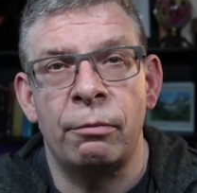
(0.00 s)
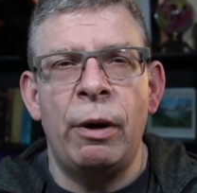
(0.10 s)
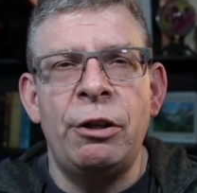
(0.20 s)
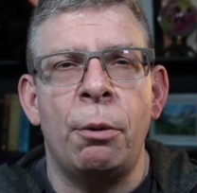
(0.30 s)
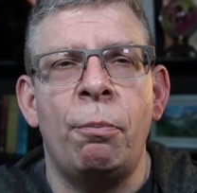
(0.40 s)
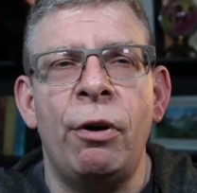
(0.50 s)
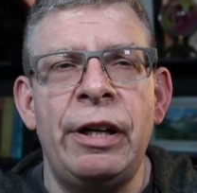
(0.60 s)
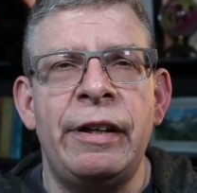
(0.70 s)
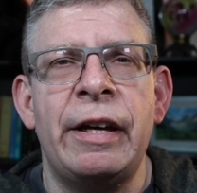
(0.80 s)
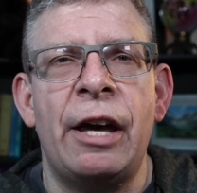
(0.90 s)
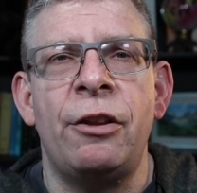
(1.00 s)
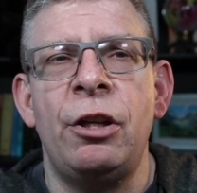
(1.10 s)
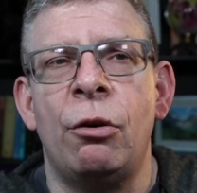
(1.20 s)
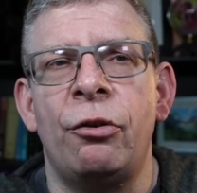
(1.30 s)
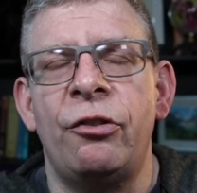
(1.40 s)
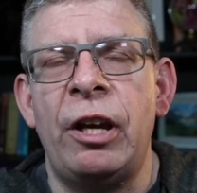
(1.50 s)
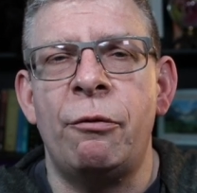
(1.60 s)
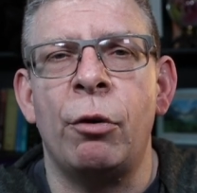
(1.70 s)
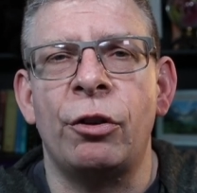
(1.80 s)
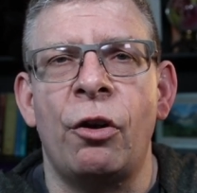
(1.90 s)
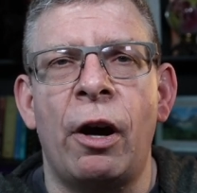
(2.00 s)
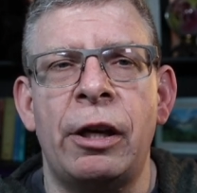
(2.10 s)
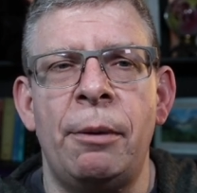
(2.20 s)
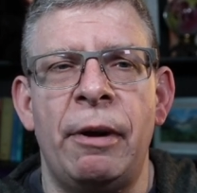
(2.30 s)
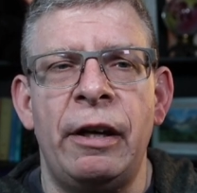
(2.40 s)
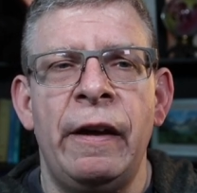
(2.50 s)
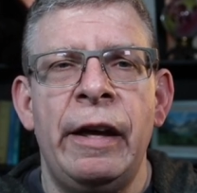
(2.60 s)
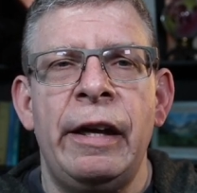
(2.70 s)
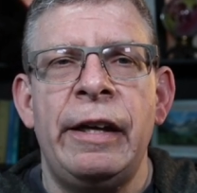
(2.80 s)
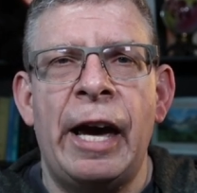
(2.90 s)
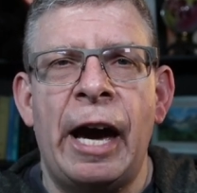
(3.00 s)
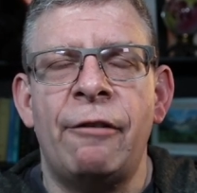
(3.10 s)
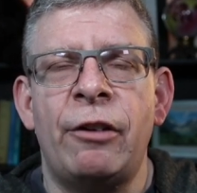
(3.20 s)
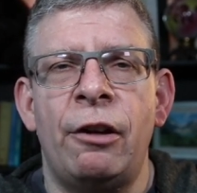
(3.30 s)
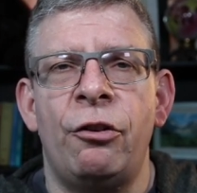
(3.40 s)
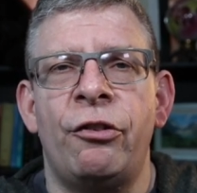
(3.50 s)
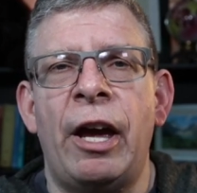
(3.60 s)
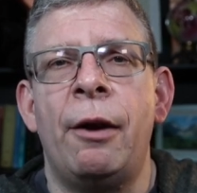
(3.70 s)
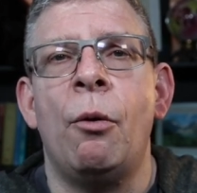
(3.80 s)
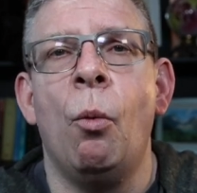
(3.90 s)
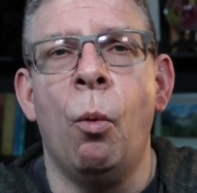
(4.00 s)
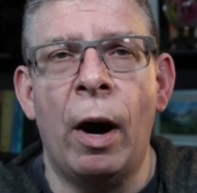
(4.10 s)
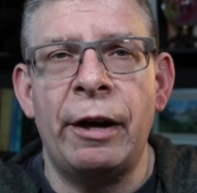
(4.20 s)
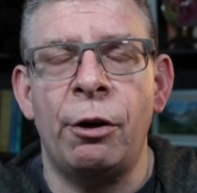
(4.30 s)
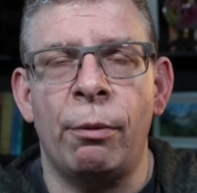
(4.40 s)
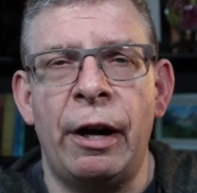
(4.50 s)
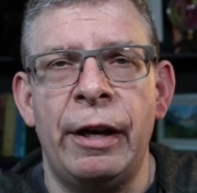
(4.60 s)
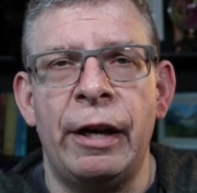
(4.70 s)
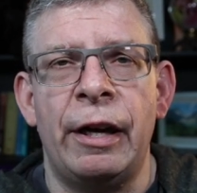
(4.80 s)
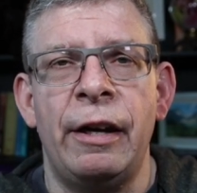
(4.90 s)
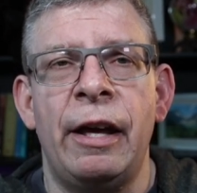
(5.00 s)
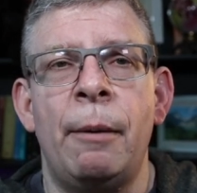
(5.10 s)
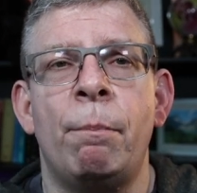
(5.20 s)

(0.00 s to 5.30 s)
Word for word: When you're putting together your safe work document, you have to understand why you're writing it